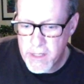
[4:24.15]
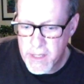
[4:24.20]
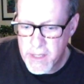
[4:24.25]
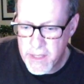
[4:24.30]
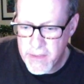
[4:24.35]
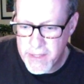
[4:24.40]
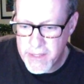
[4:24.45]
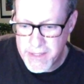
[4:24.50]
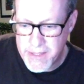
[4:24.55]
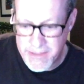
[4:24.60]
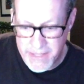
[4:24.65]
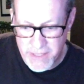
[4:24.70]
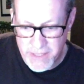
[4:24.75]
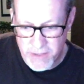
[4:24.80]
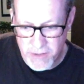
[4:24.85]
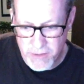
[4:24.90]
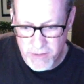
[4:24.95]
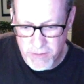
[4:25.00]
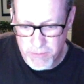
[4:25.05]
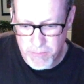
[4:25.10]
And these
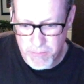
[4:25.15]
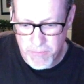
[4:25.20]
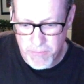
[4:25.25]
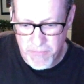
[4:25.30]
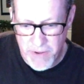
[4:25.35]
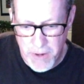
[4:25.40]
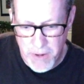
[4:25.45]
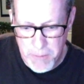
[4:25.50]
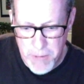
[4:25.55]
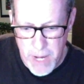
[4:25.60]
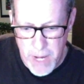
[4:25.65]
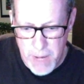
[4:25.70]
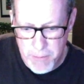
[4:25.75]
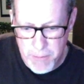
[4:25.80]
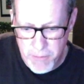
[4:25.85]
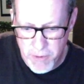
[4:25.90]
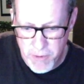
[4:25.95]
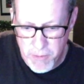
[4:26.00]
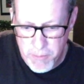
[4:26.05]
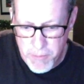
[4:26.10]
are very
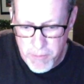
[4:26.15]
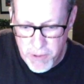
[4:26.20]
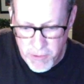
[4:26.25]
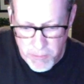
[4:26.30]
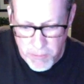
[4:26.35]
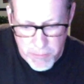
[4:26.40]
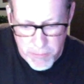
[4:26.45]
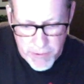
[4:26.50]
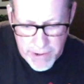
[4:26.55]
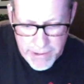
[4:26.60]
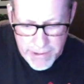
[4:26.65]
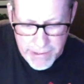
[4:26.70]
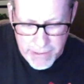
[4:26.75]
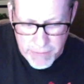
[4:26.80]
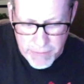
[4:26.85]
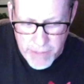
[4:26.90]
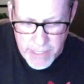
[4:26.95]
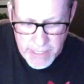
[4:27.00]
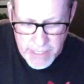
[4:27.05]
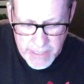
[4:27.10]
popular. You'll probably
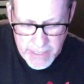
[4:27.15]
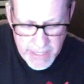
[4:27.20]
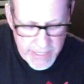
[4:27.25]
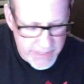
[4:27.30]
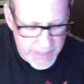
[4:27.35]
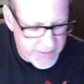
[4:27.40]
recognize